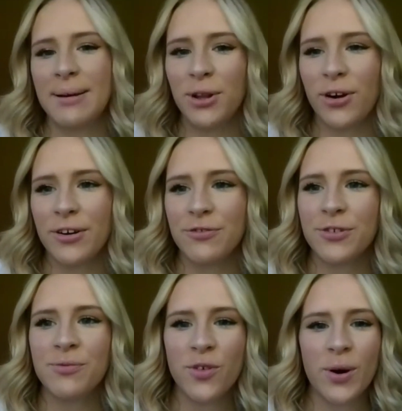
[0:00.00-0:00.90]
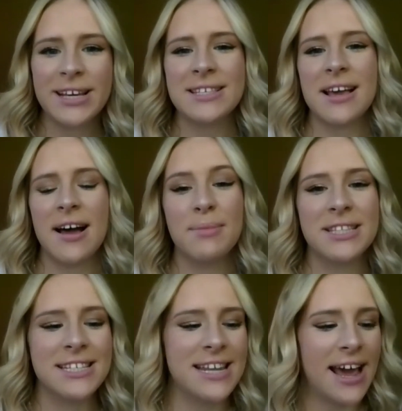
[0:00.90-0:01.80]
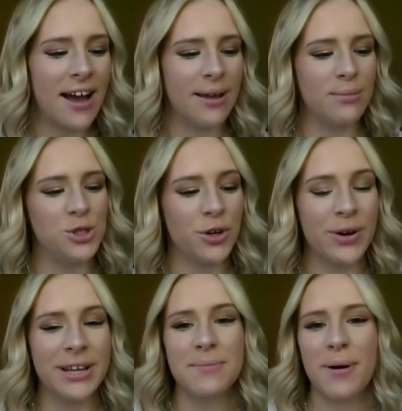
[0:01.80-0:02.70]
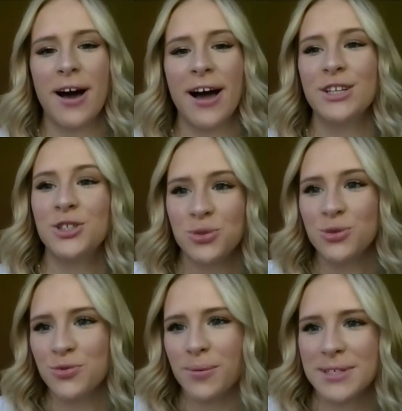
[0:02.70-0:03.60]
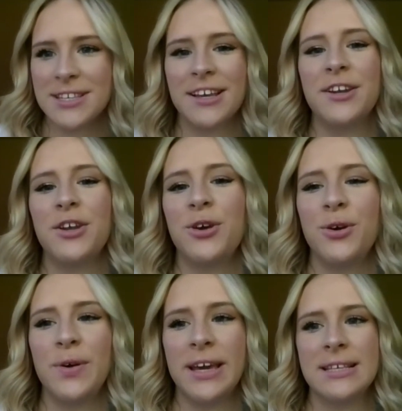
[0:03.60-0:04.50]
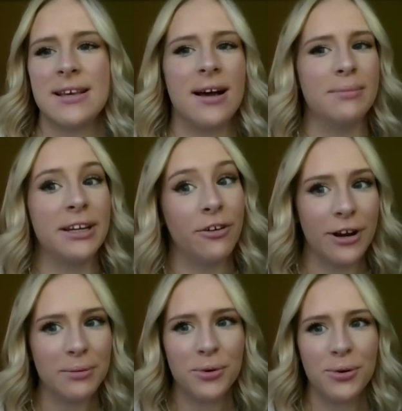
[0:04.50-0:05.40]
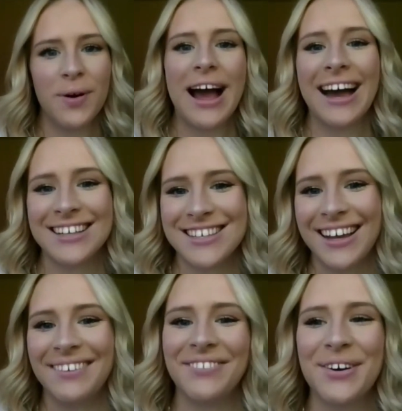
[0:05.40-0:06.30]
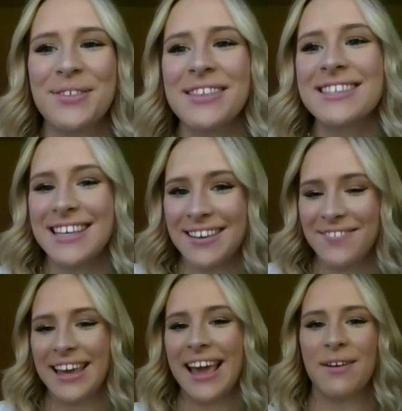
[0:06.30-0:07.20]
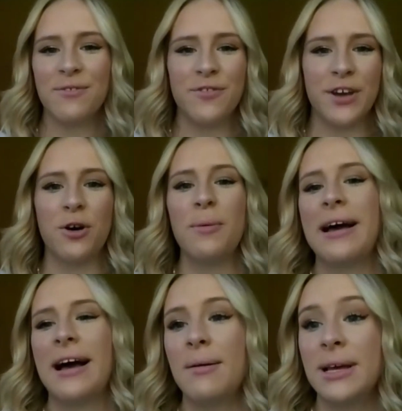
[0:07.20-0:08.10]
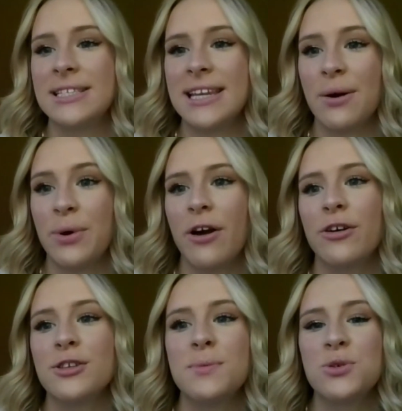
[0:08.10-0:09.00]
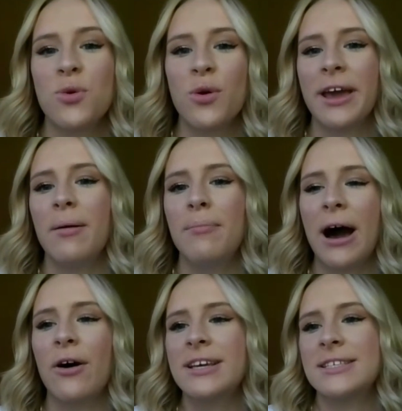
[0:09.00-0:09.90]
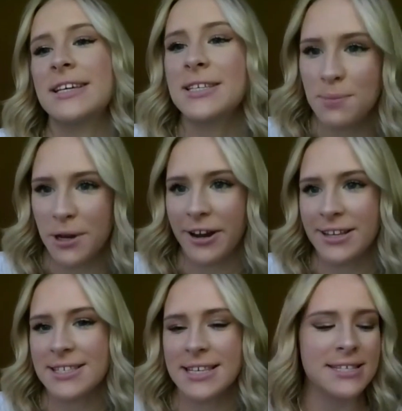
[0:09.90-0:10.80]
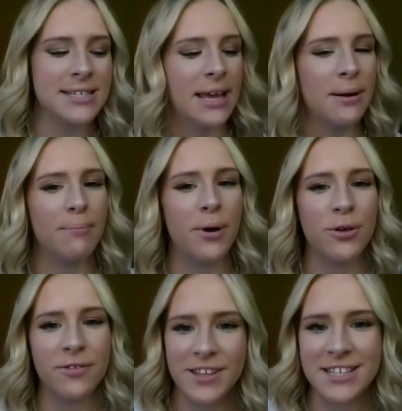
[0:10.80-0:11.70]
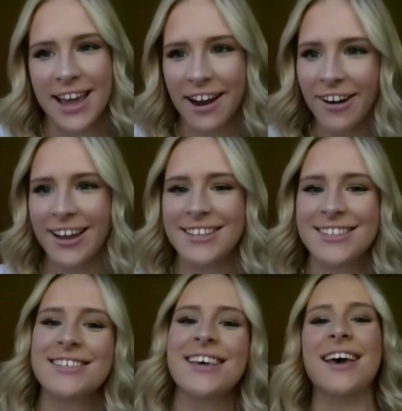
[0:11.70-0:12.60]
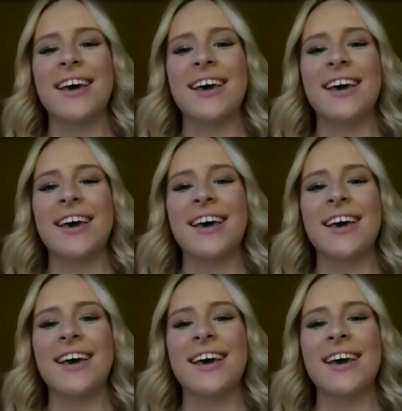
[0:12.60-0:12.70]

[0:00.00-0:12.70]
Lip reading: I'm Lauren from Voice, and today I'm joined by Jules Robertson, who is an incredible actor in both TV and film. And today we're going to be talking about his experiences in both of these areas.